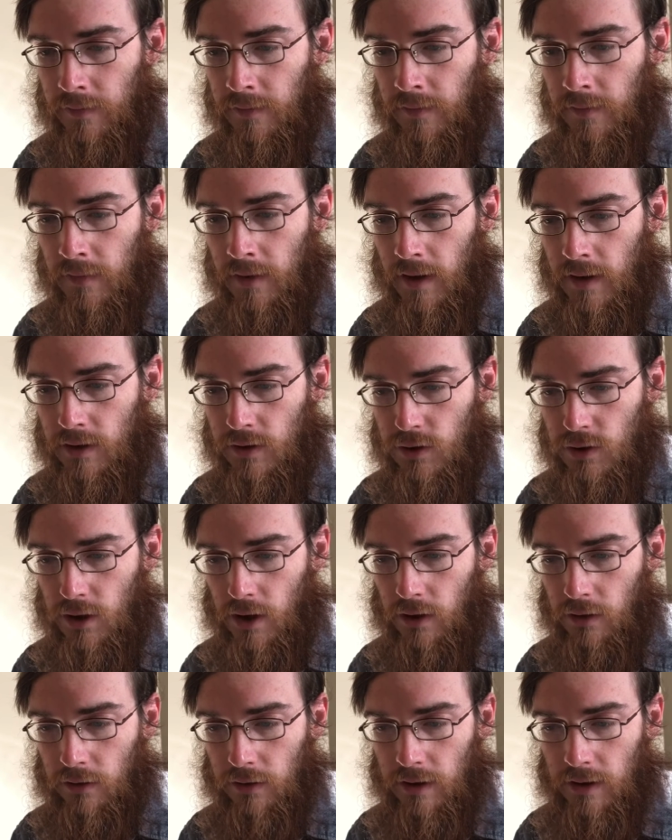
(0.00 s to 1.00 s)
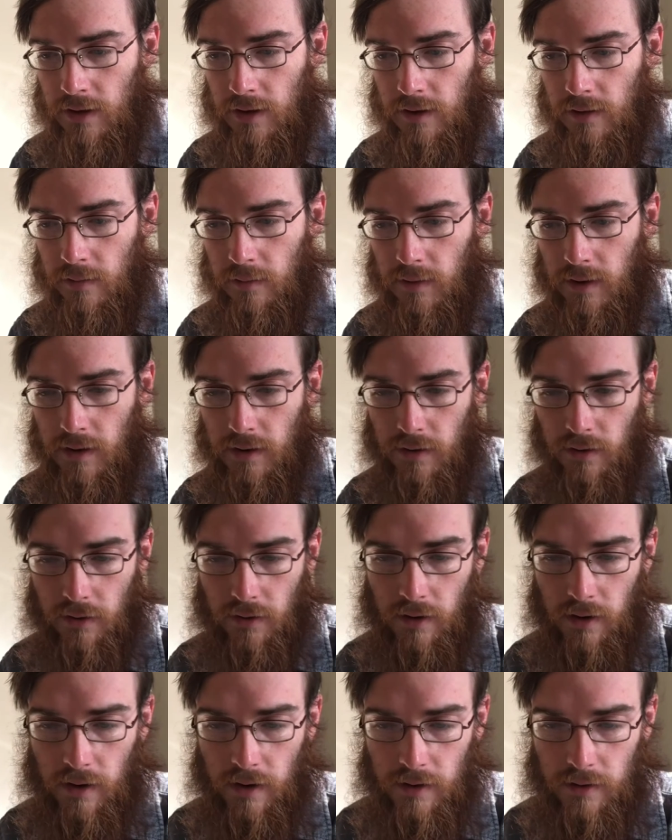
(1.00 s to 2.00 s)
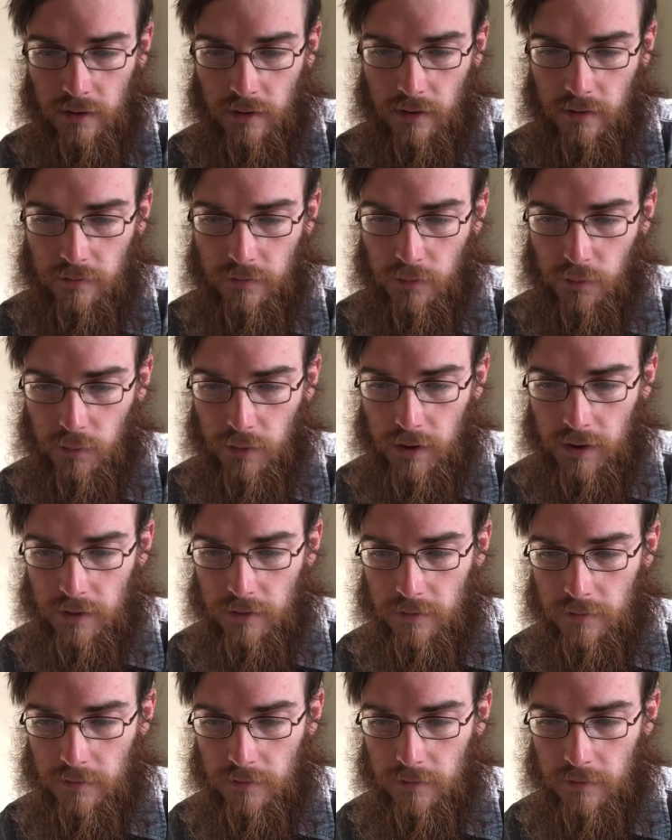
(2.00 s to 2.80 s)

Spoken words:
and shall lead him in the lot of the wicked.